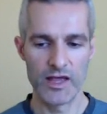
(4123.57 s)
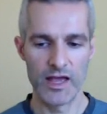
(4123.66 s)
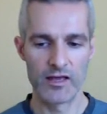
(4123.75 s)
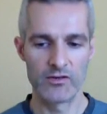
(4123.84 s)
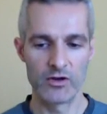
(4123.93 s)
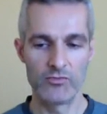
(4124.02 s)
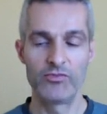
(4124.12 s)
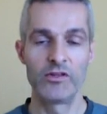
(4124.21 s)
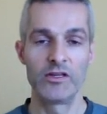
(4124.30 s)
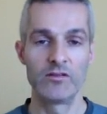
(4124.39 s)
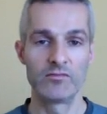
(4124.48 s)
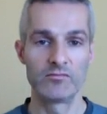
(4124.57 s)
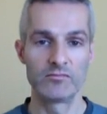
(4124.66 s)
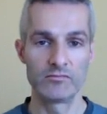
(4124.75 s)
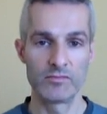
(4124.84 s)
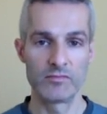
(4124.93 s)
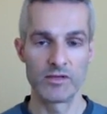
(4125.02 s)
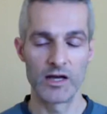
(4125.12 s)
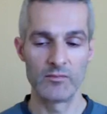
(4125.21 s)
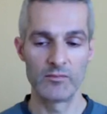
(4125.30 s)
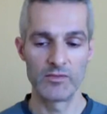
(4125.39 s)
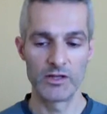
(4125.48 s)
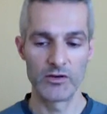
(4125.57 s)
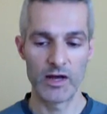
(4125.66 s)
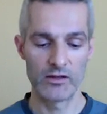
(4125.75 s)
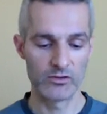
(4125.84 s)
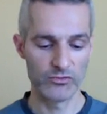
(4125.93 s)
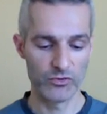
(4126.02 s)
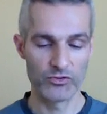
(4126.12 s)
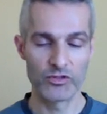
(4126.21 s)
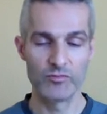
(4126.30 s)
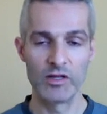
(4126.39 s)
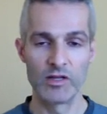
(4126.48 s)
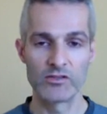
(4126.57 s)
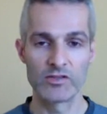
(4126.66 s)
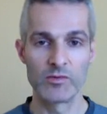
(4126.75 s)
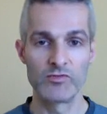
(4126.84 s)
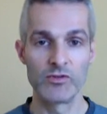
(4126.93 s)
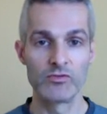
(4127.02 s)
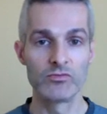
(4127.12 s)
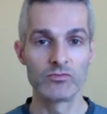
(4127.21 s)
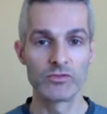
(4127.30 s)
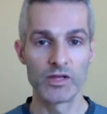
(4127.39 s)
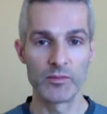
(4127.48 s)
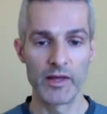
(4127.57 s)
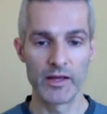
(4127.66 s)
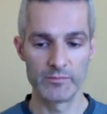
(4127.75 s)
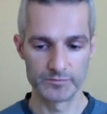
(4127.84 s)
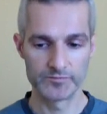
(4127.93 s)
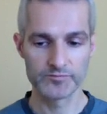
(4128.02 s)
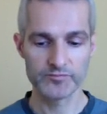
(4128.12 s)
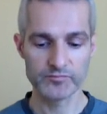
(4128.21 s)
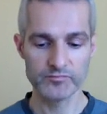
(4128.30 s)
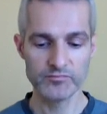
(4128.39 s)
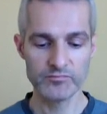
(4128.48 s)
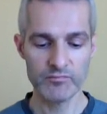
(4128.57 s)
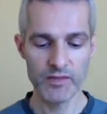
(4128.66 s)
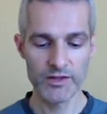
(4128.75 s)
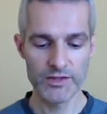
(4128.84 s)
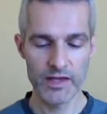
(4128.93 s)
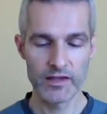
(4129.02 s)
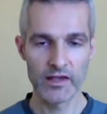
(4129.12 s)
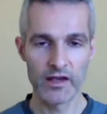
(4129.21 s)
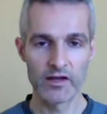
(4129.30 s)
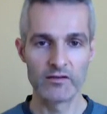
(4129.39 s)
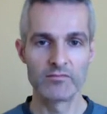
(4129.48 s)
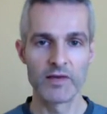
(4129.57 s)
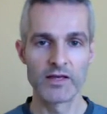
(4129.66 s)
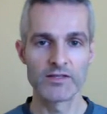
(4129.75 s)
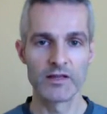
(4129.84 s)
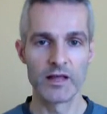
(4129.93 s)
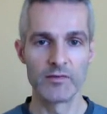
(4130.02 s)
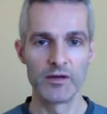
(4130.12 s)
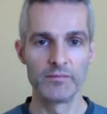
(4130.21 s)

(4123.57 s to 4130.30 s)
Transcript: And hopefully, I look forward to meeting some of you someday. Take care. Ma salama.